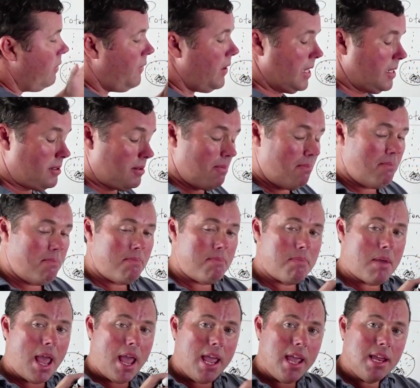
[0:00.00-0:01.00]
of its
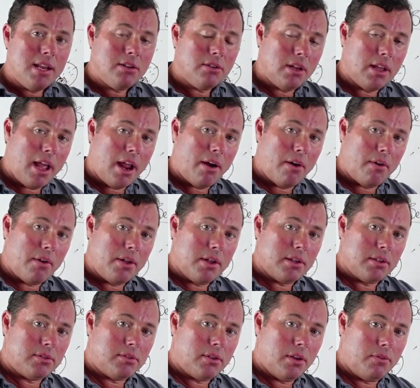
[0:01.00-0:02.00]
main
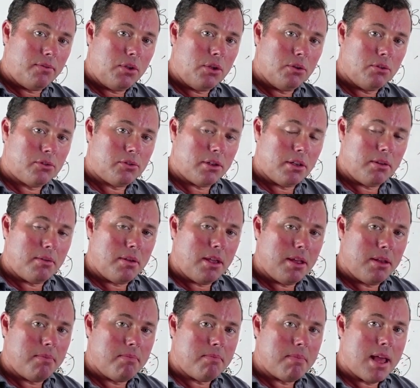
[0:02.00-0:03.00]
areas of use in,
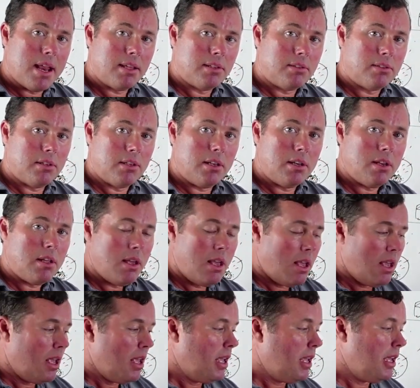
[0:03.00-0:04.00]
in medicine
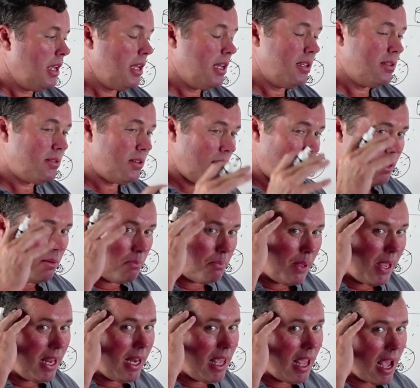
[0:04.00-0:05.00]
is in
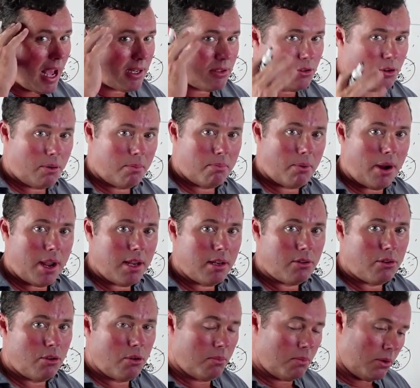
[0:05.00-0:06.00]
pediatric
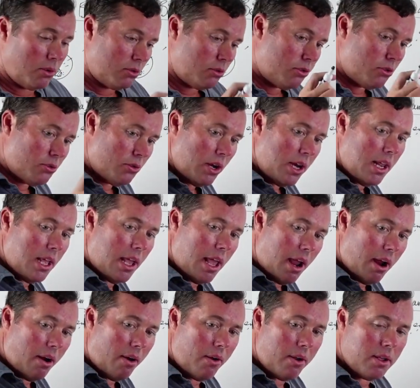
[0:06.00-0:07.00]
brain tumors, treating
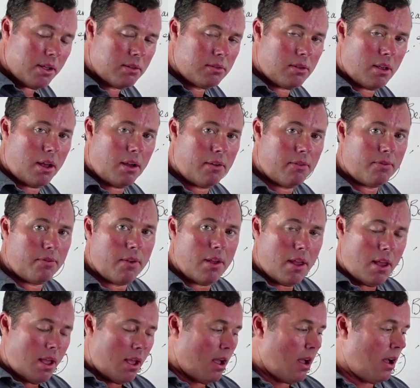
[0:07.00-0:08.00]
areas of,
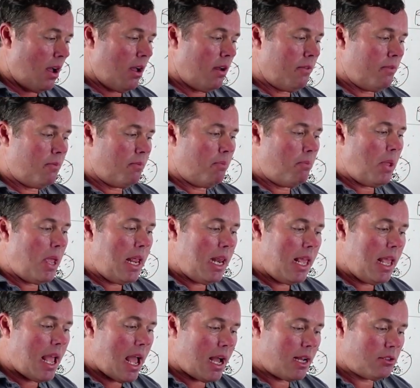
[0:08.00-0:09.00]
of
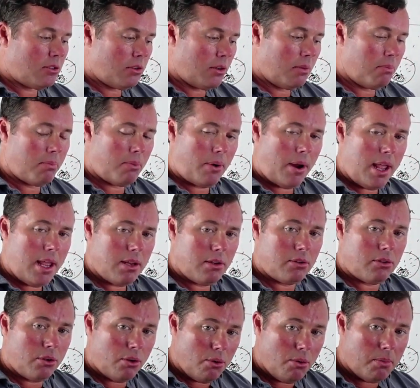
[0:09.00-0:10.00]
pediatric
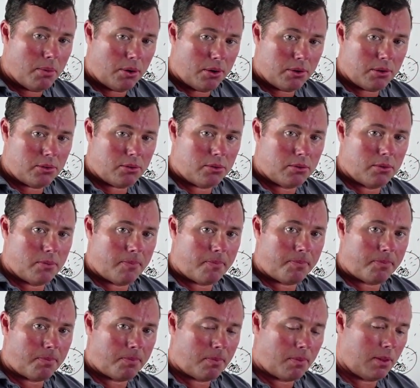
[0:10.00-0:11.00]
brain tumors
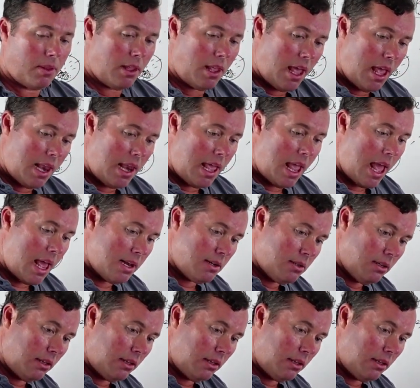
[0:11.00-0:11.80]
and, and